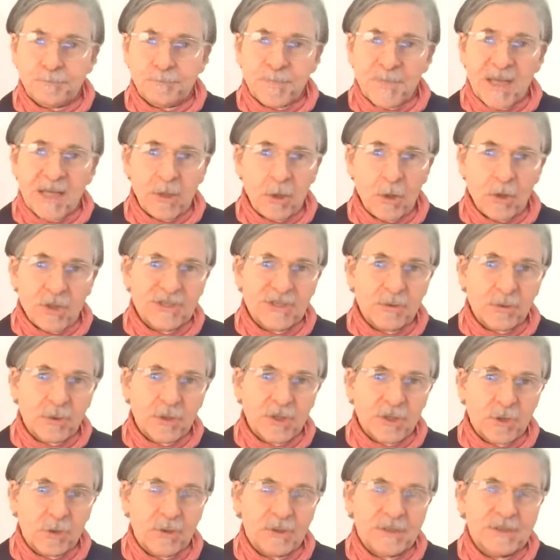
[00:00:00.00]
Long story
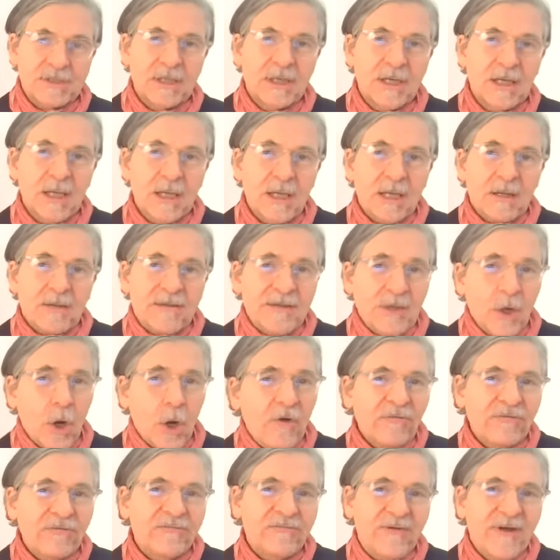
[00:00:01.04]
short, the
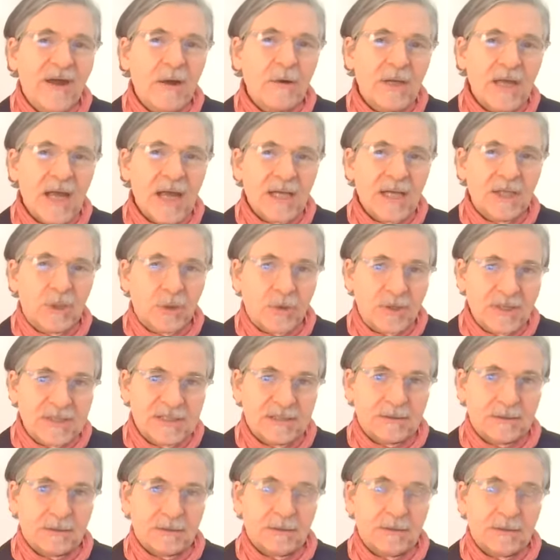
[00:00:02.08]
often very
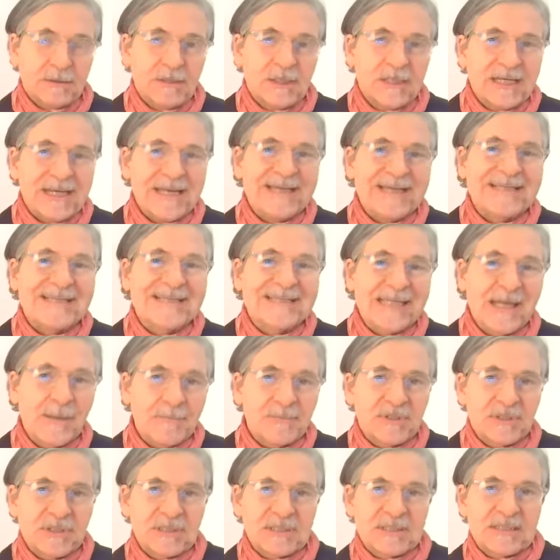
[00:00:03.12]
uncritical
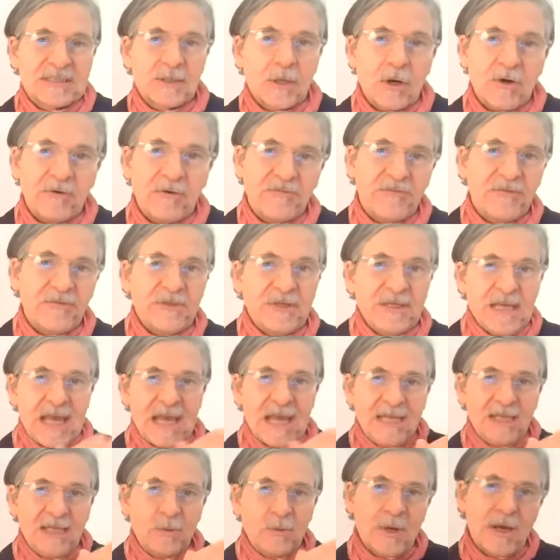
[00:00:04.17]
acceptance of the
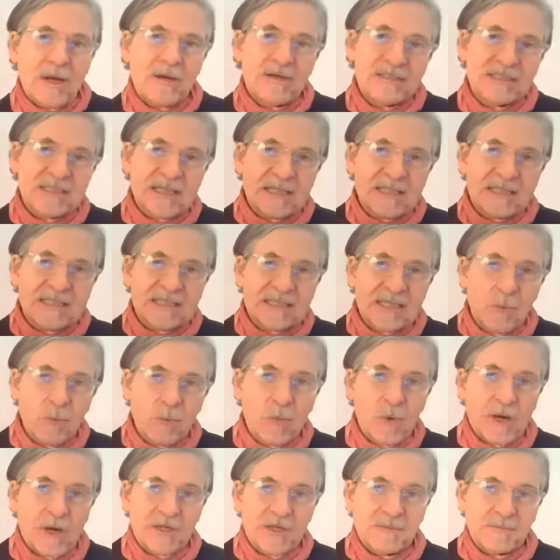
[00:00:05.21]
anywheres and
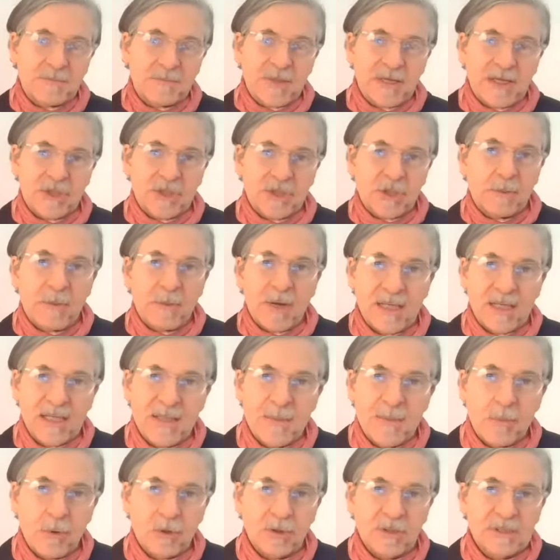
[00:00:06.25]
somewheres picture by
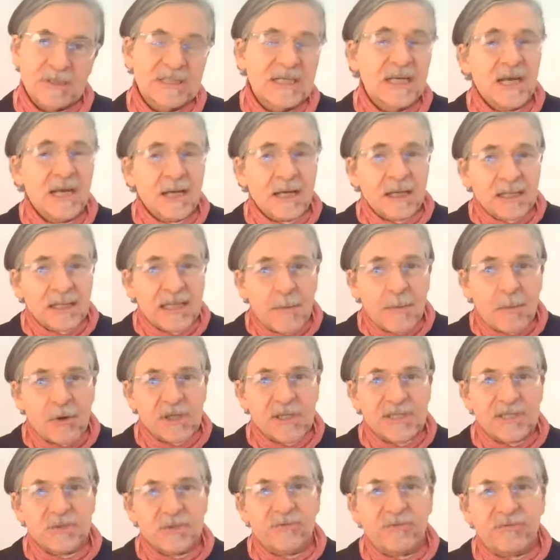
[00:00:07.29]
liberals
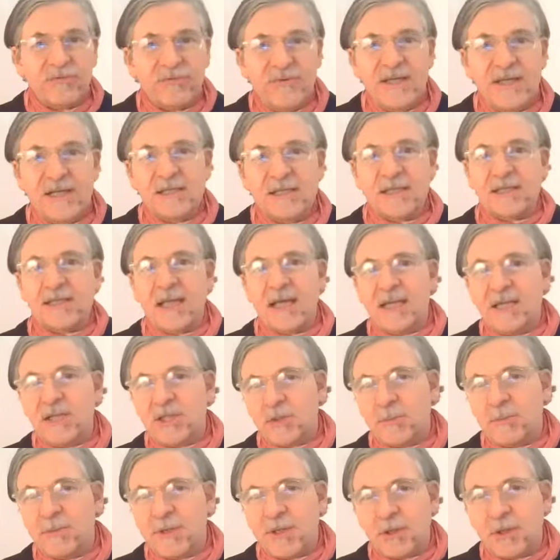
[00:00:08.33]
who feel that they need
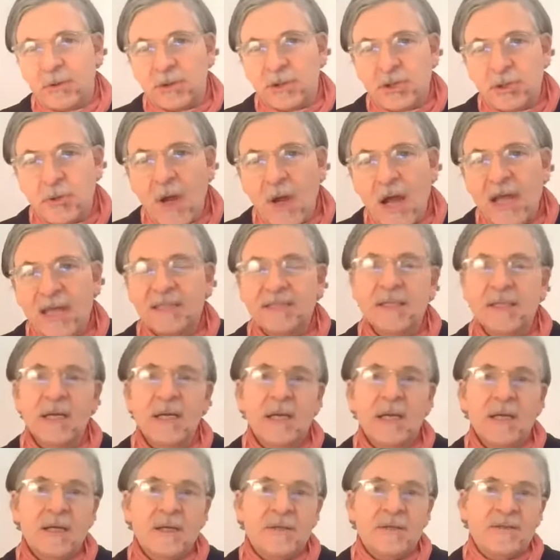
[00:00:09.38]
to be contrite,
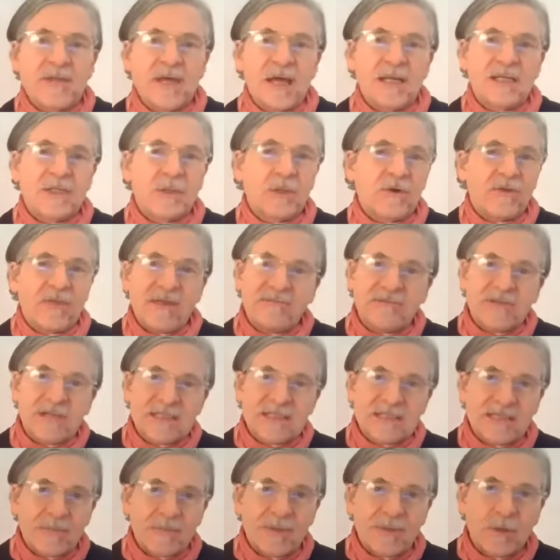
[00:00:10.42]
that they've done
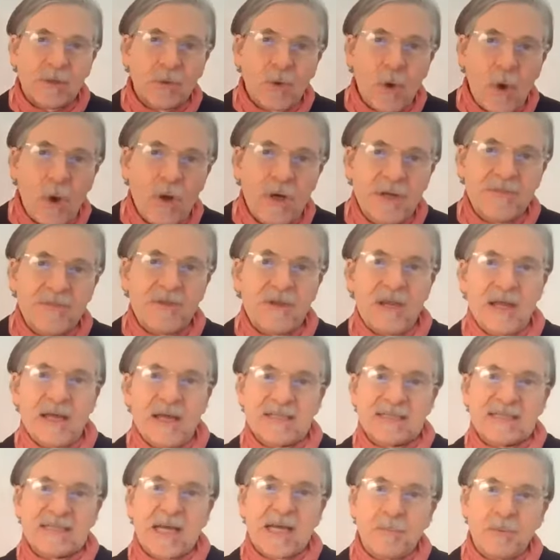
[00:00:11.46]
something wrong in the
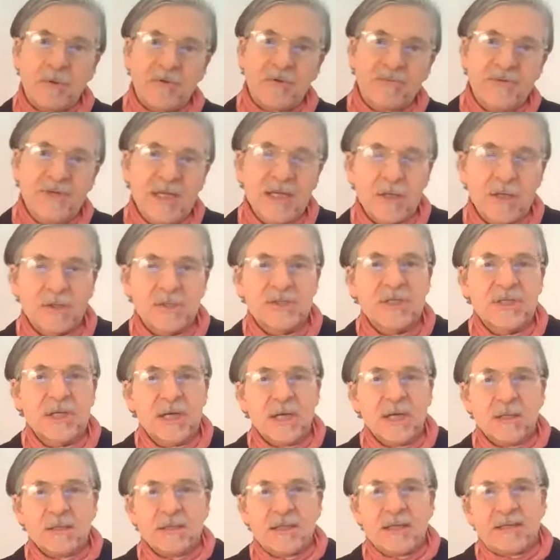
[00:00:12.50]
last couple of years,
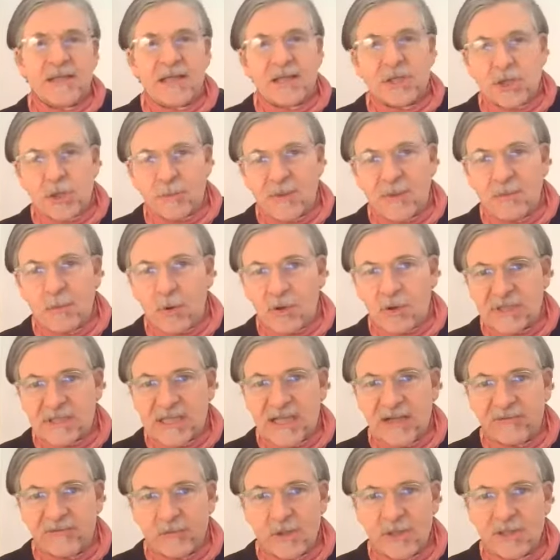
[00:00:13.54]
that they should be more
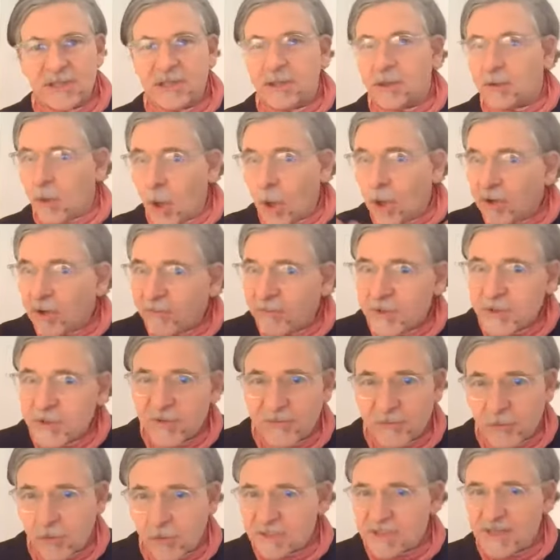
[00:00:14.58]
self-critical, all of which
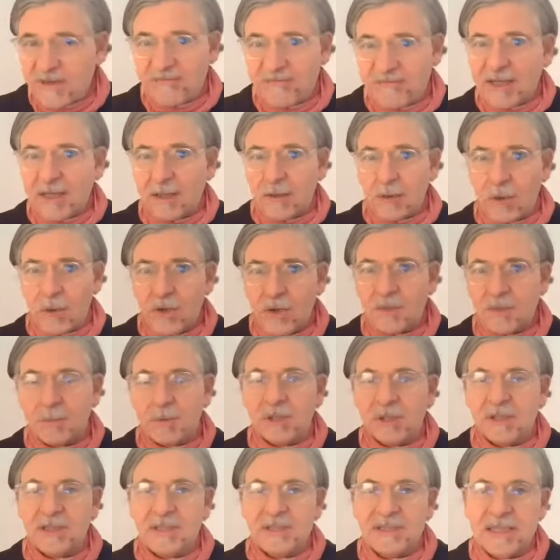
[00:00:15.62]
of course are very
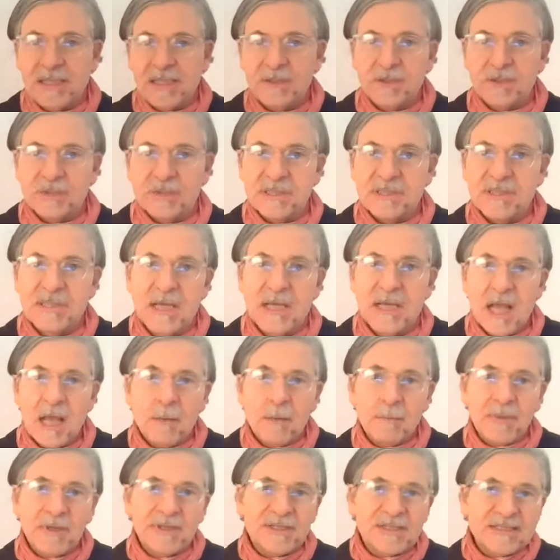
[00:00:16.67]
laudable intentions.
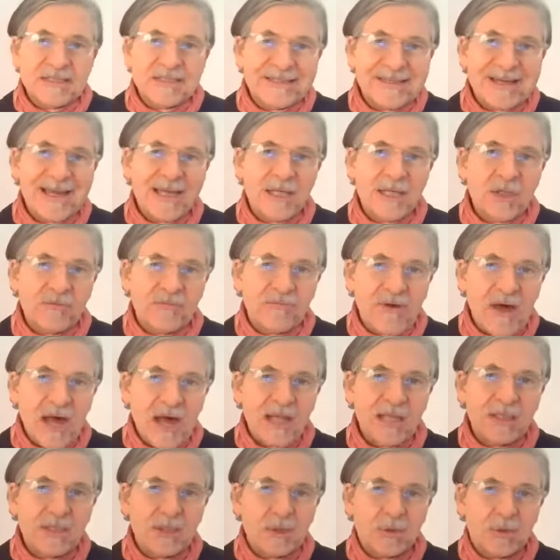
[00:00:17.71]
But this kind of
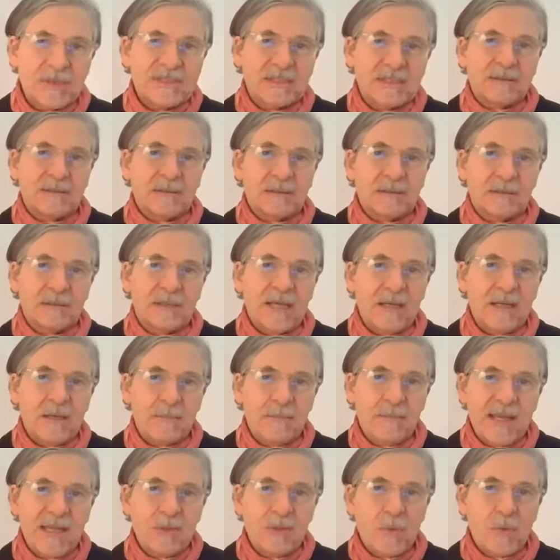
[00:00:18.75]
uncritical and in
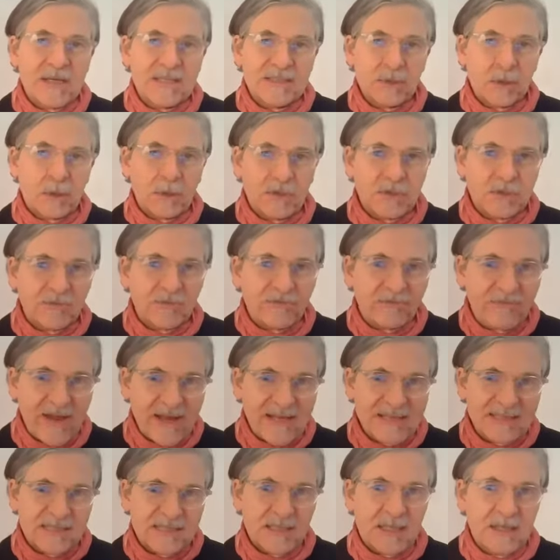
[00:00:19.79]
many ways all too
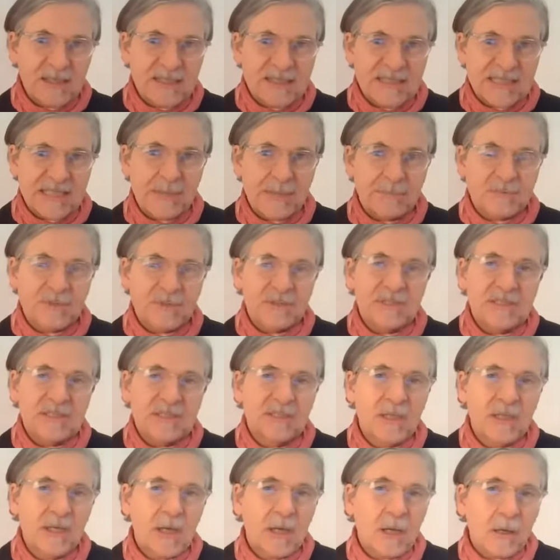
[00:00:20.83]
facile
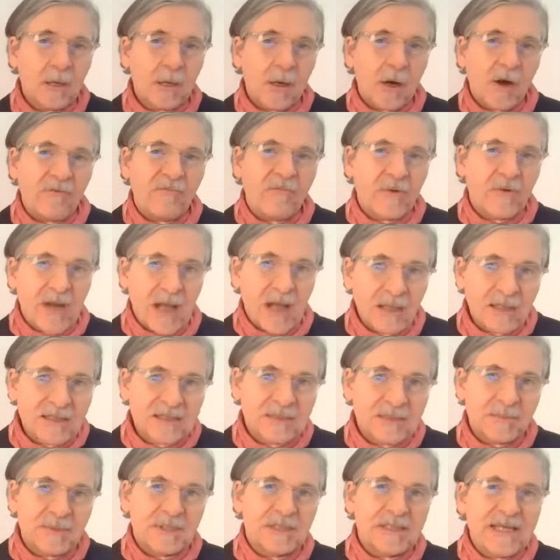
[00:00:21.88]
acceptance of what
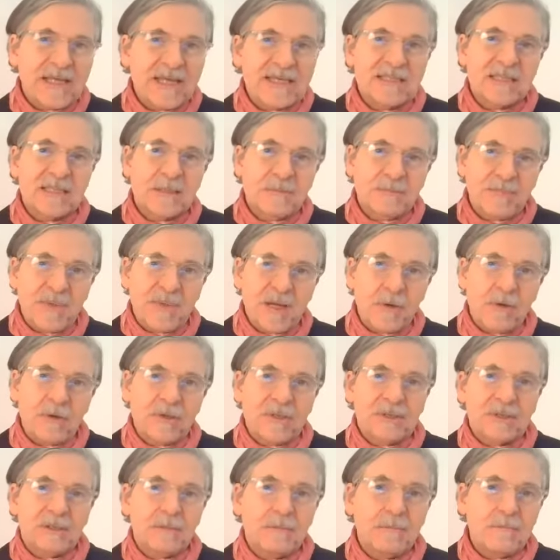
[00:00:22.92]
ultimately is an
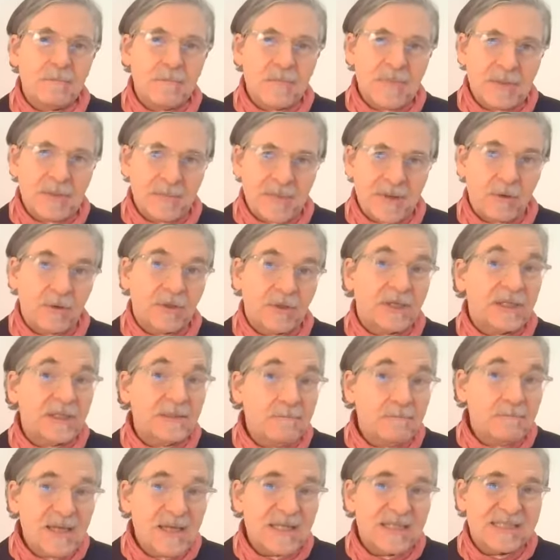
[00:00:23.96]
empirically
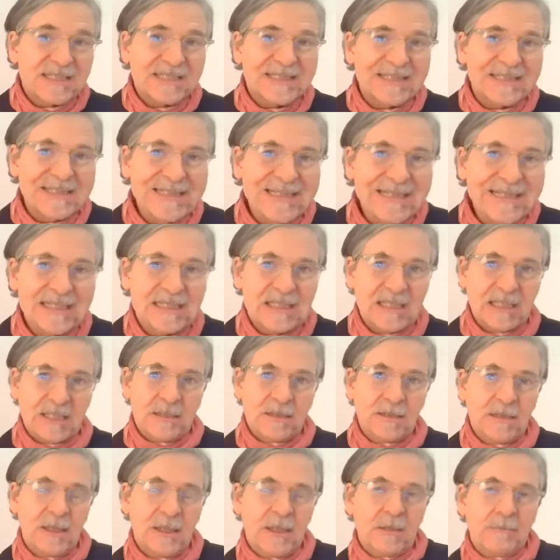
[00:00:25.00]
misleading
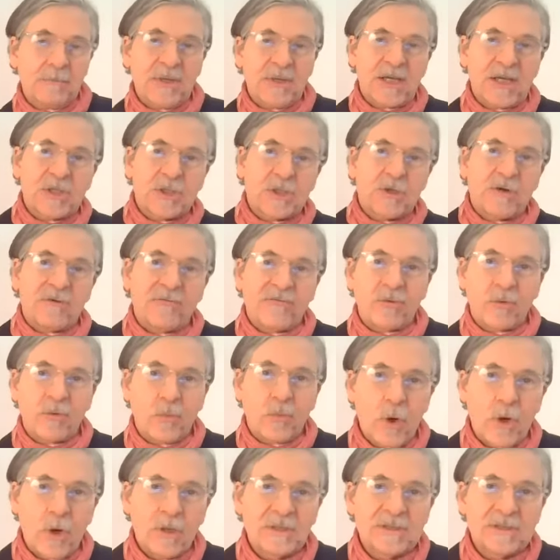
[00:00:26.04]
picture of the
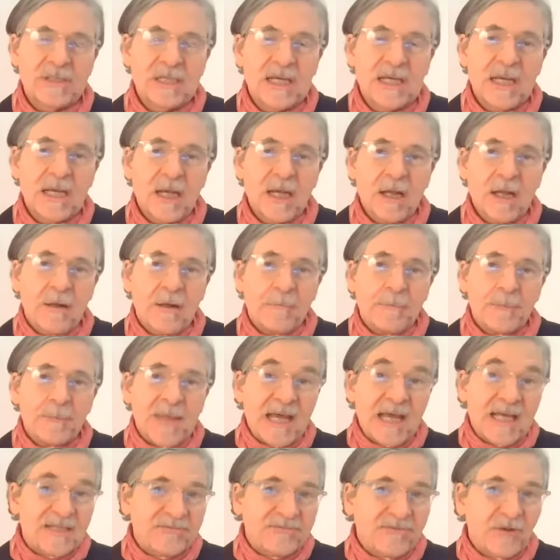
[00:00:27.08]
world
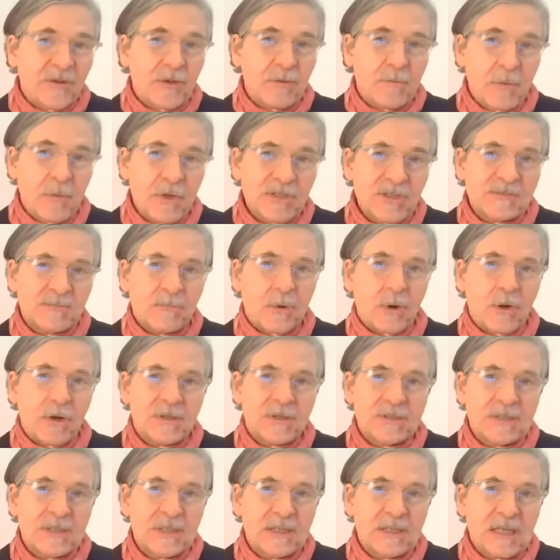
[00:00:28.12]
has for the most
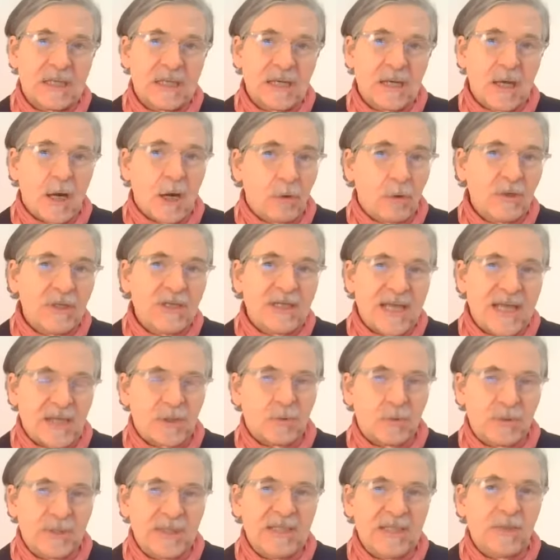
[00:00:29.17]
part only
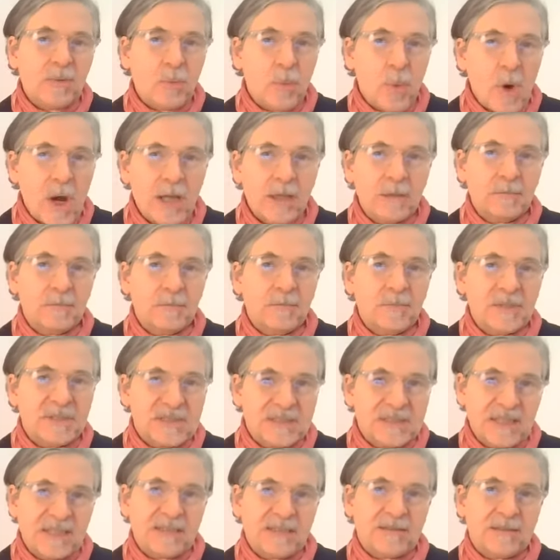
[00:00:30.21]
had really one
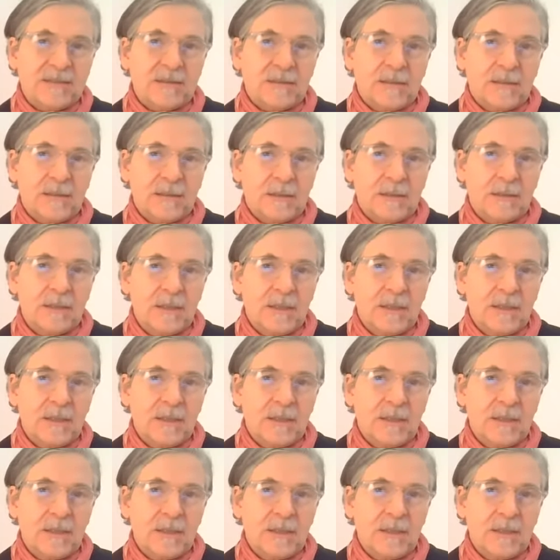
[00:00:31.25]
particular